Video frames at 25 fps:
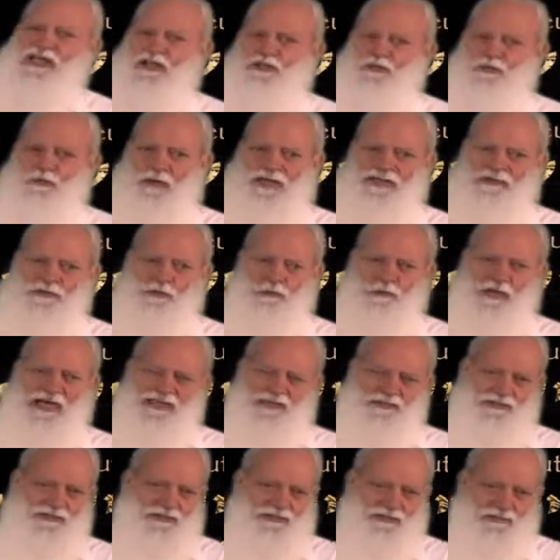his
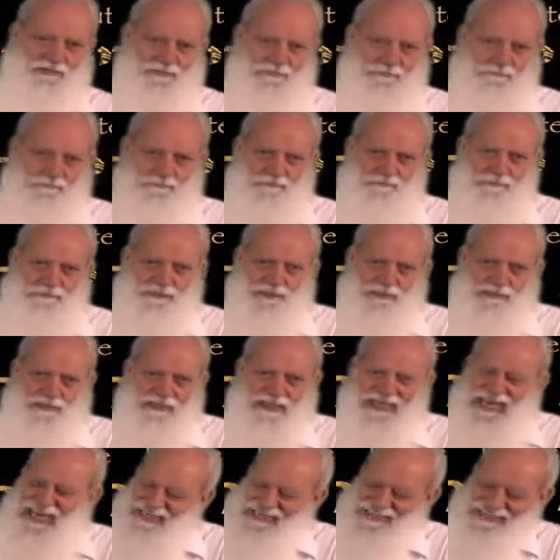resurrection,
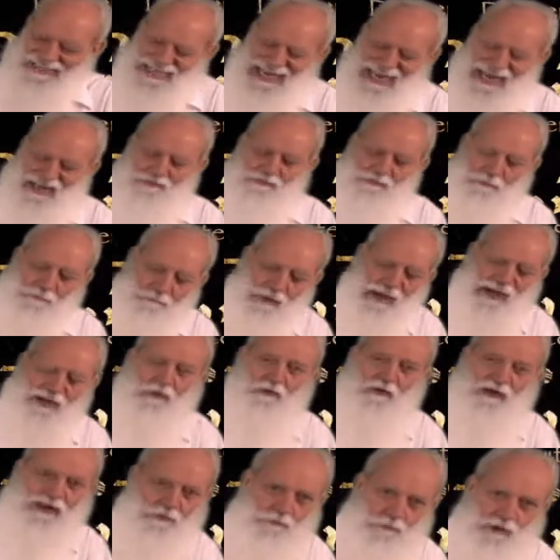his death,
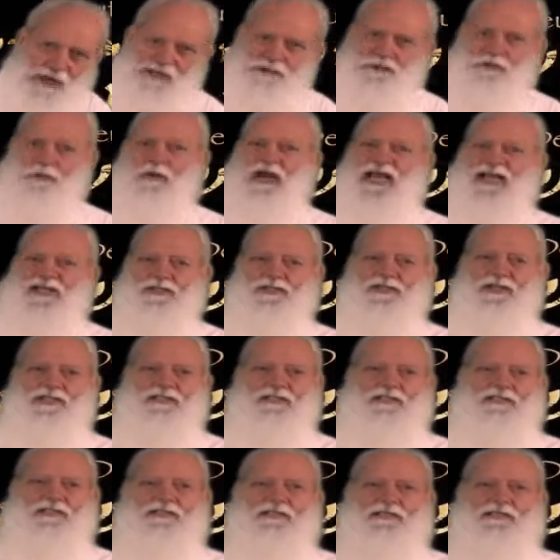burial, and resurrection,